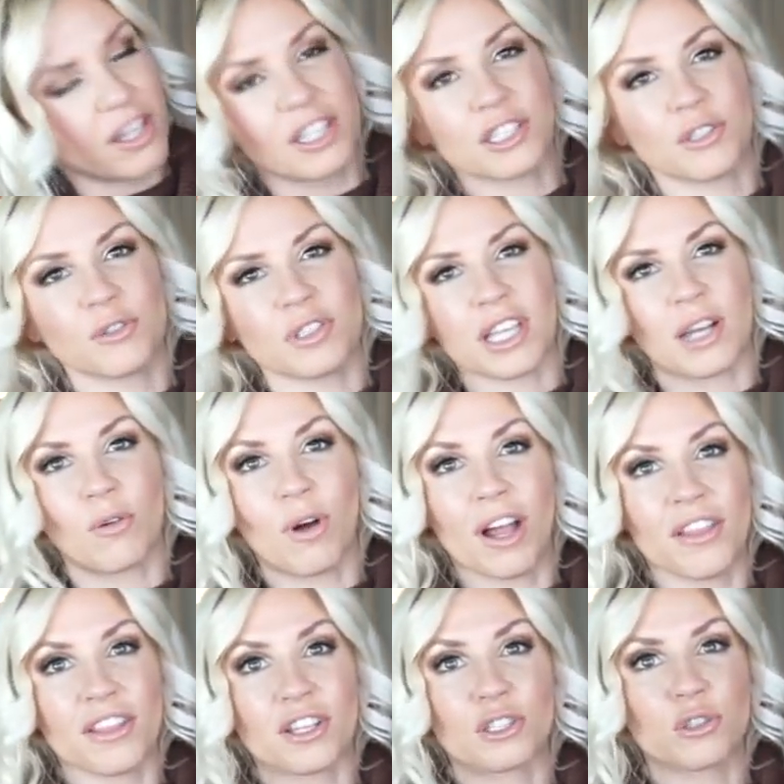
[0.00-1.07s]
that, she was like, well,
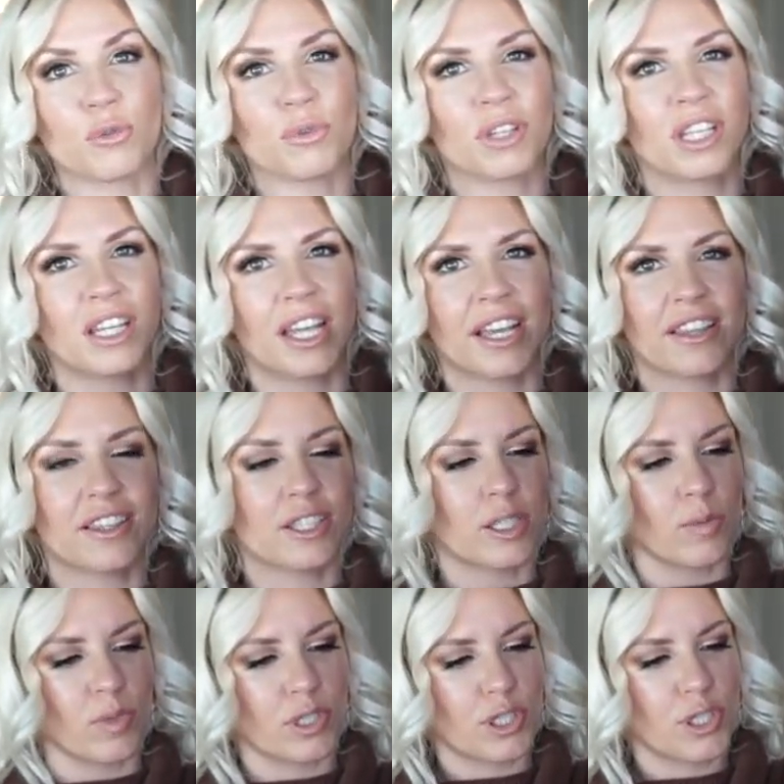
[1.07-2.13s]
I think she'll really like
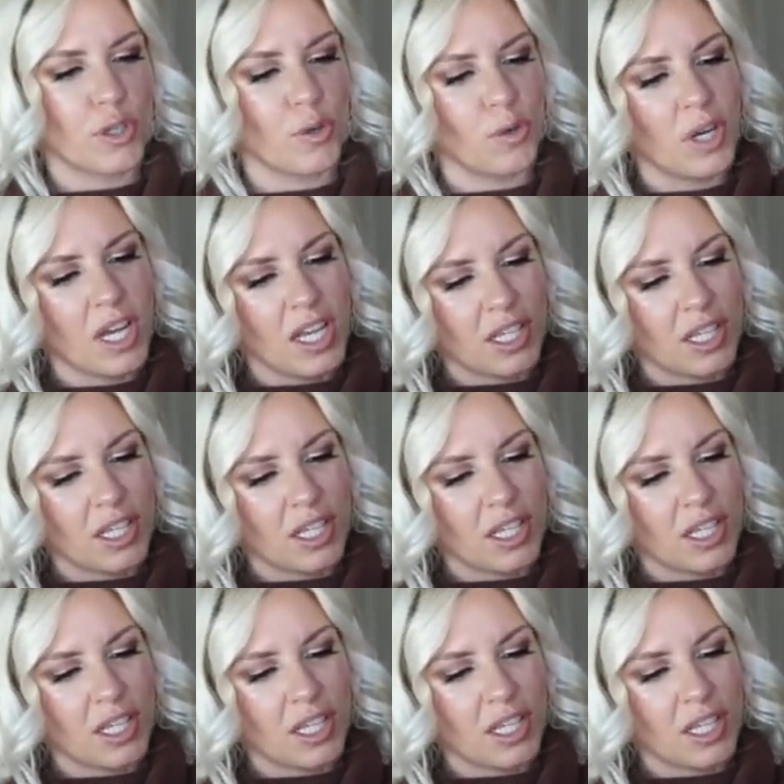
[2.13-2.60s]
this one too.